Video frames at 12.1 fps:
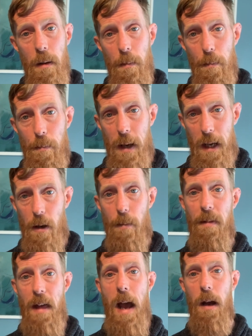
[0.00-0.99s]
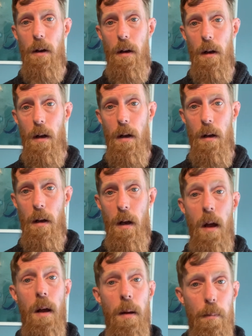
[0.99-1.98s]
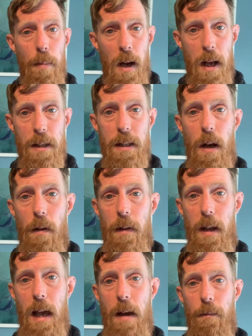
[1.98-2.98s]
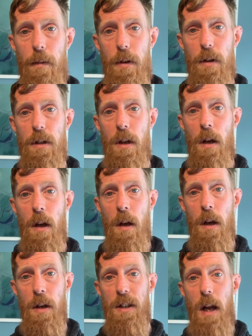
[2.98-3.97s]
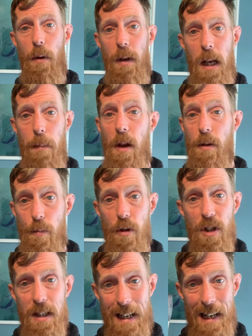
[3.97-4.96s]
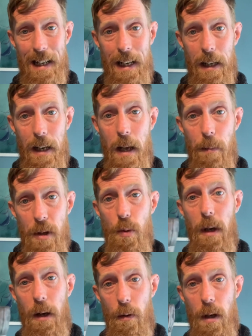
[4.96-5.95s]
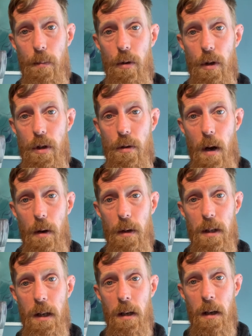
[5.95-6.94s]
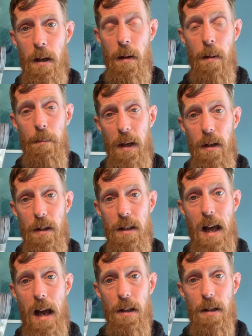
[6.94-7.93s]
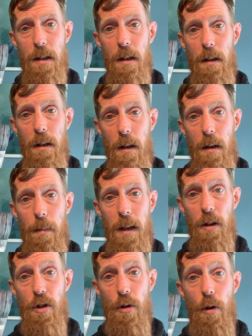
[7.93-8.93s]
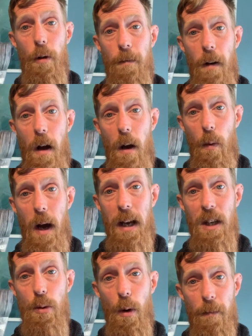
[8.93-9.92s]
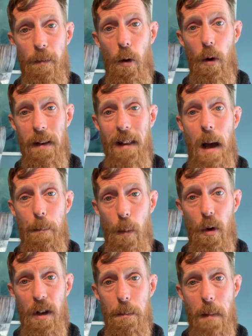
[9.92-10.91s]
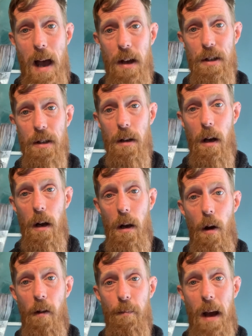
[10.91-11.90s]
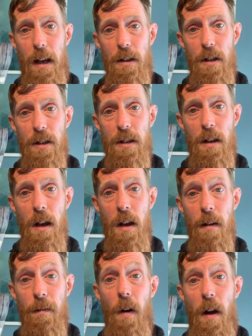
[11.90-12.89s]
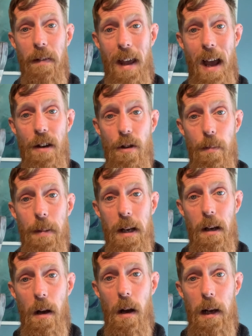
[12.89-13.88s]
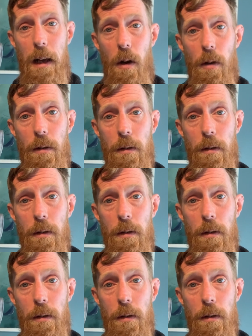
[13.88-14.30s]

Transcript: pick up that colour, place it on the canvas. So keep those brushes clean in between all your brush strokes, because that's going to be a surefire way to avoid that muddy mess that a lot of painters find they end up in early on.